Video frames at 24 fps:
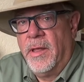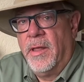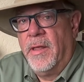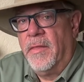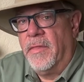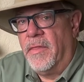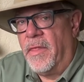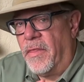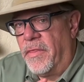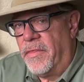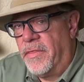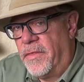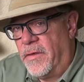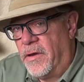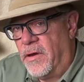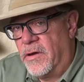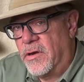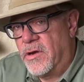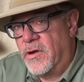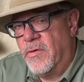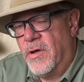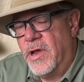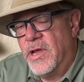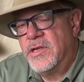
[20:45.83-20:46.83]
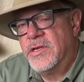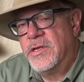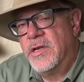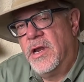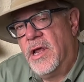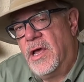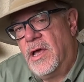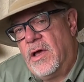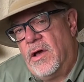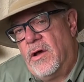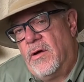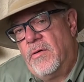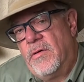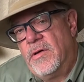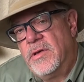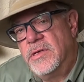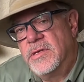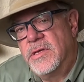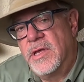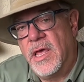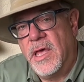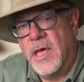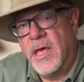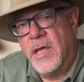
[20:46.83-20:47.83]
The third question I always
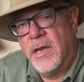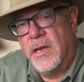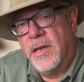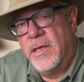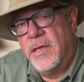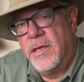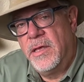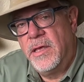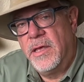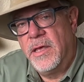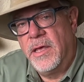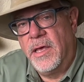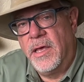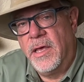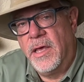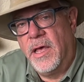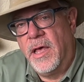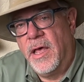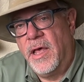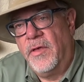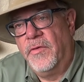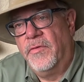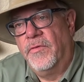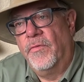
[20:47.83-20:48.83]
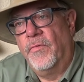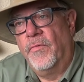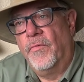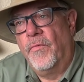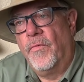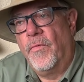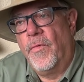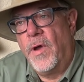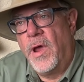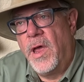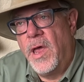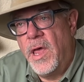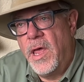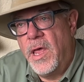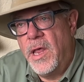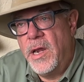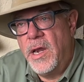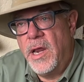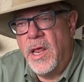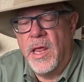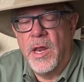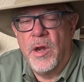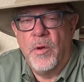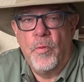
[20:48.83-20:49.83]
get is, when
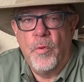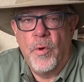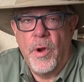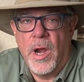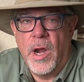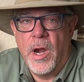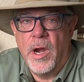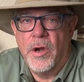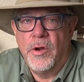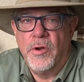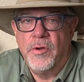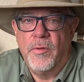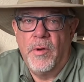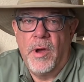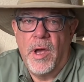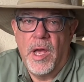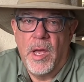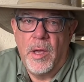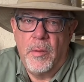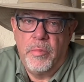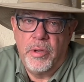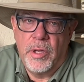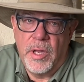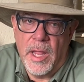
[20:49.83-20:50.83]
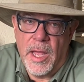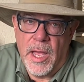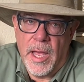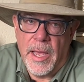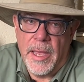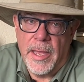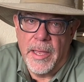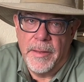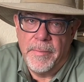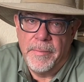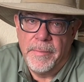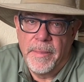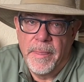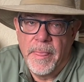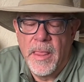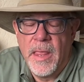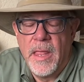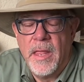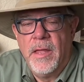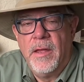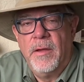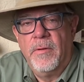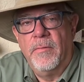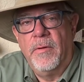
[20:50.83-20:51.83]
and where do I apply it?
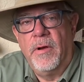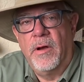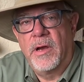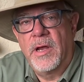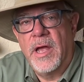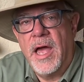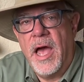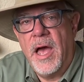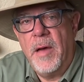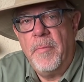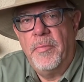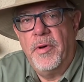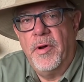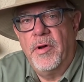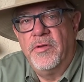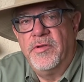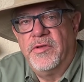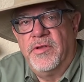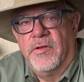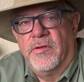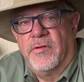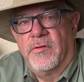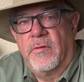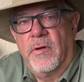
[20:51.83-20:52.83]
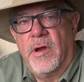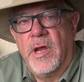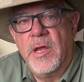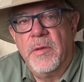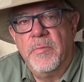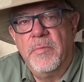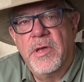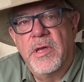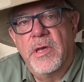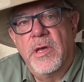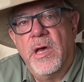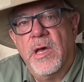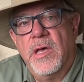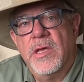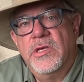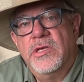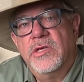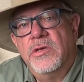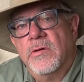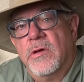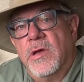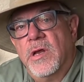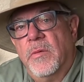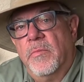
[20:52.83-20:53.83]
Well, compost is great because
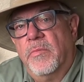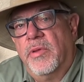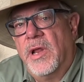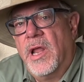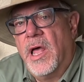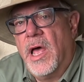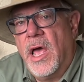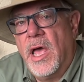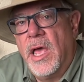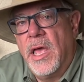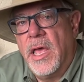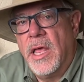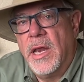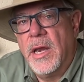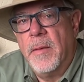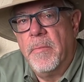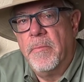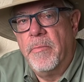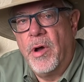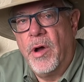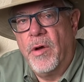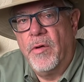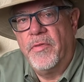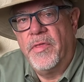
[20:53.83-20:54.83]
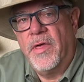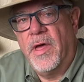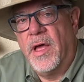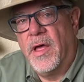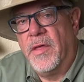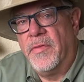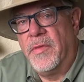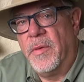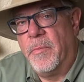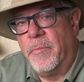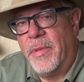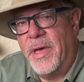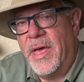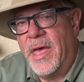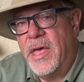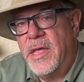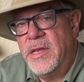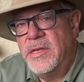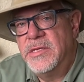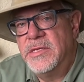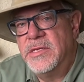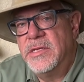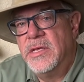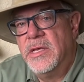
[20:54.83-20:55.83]
you can apply it both on the
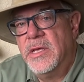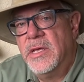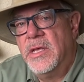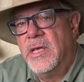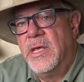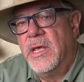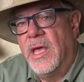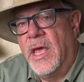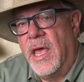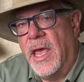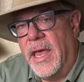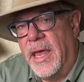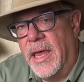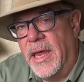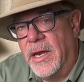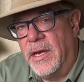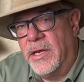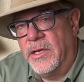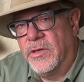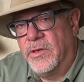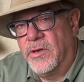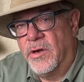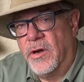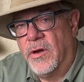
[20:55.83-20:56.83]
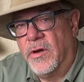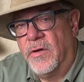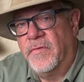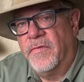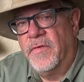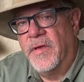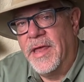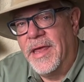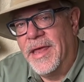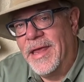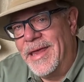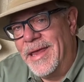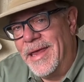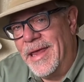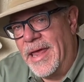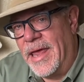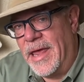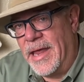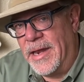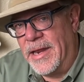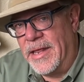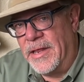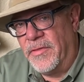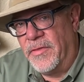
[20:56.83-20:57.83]
beds and turf
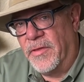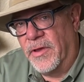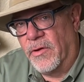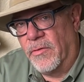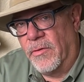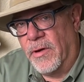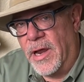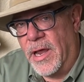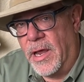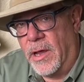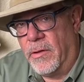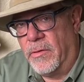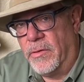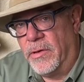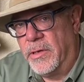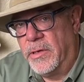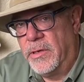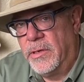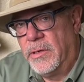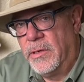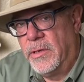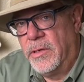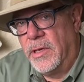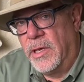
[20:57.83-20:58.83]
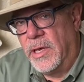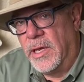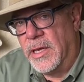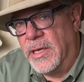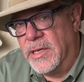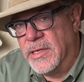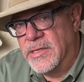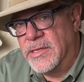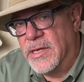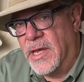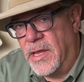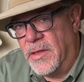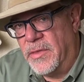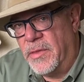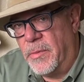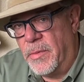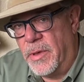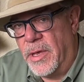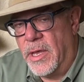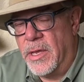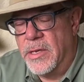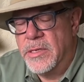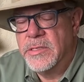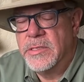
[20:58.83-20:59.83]
and in the ground inside the beds.